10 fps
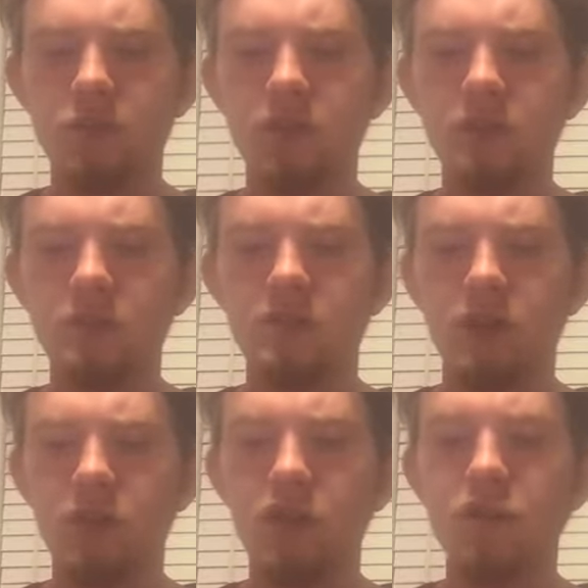Wheeler.
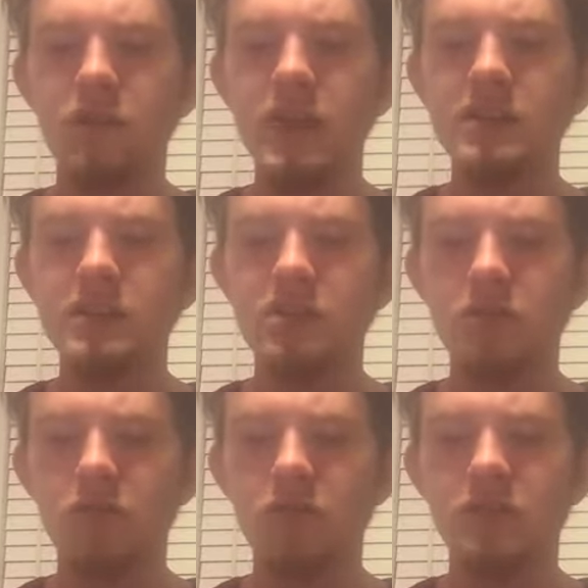So he faked a
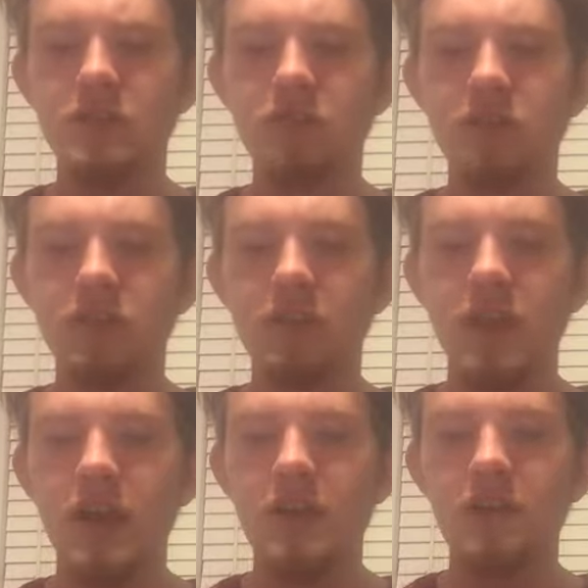shoulder injury.
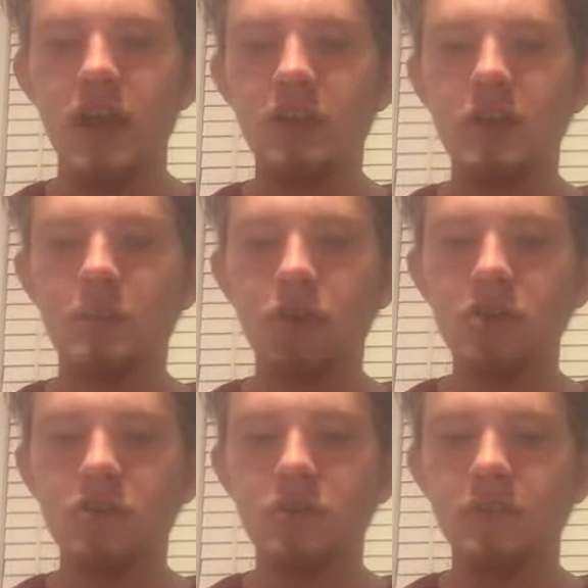Then the
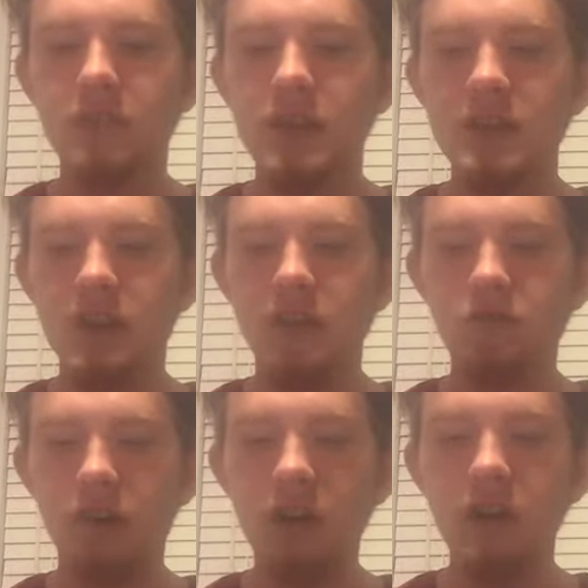Butcher hits a
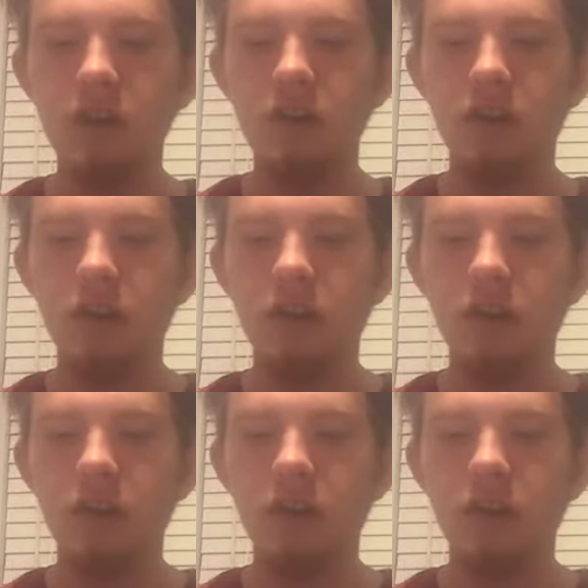running